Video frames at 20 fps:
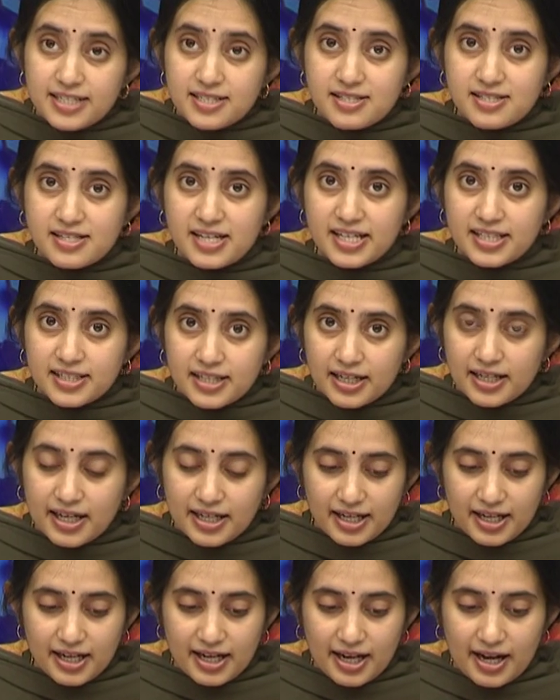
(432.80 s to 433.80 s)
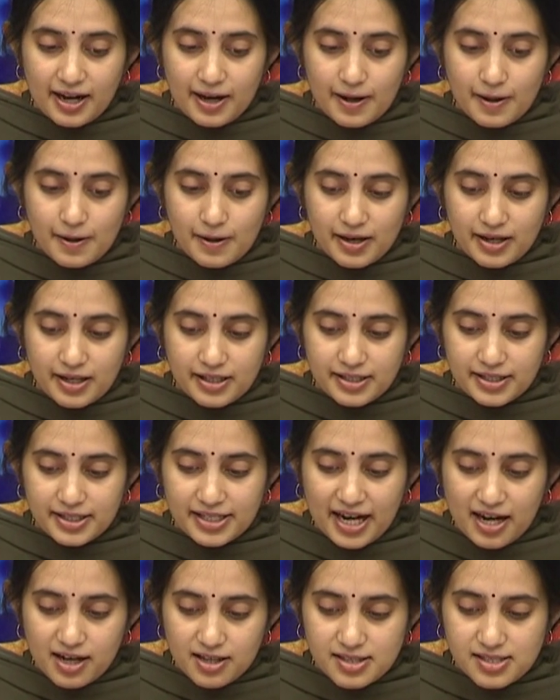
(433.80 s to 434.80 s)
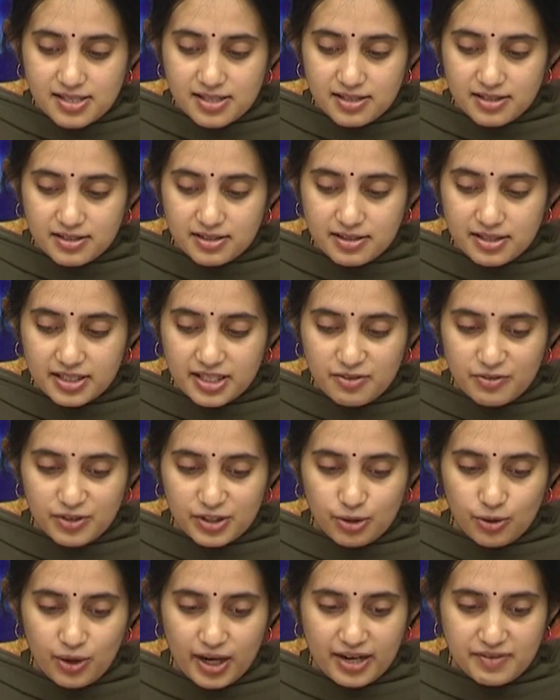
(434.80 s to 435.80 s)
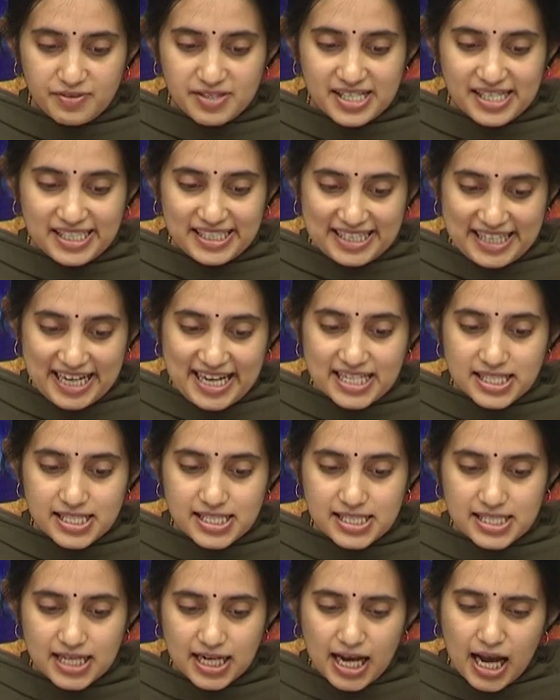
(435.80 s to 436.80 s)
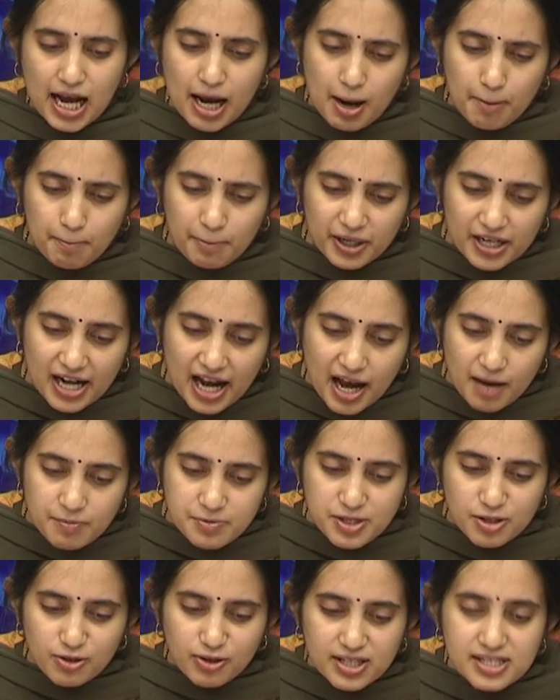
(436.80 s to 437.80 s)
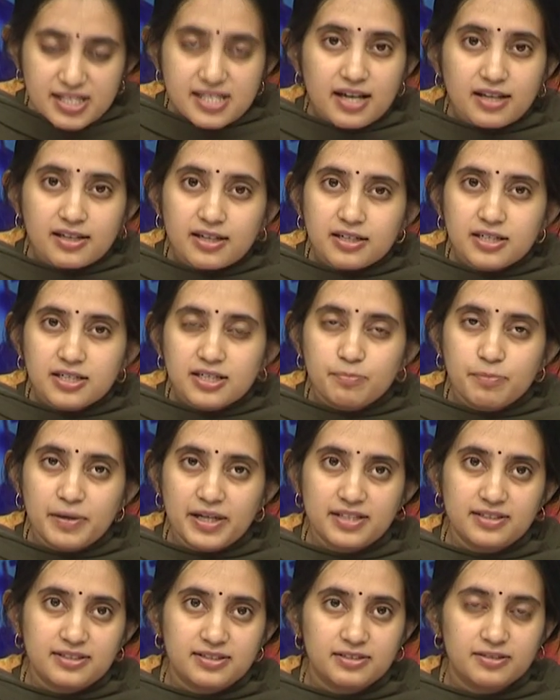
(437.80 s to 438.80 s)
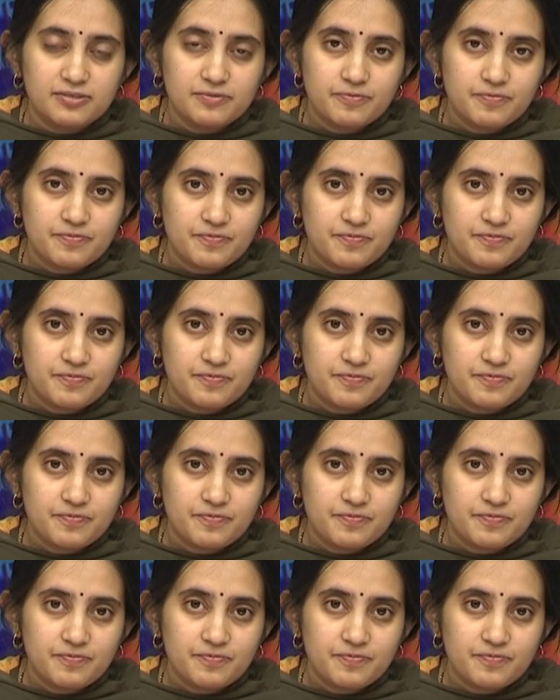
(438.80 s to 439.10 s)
us see the answer even though I have said yes perhaps you can say that it depends.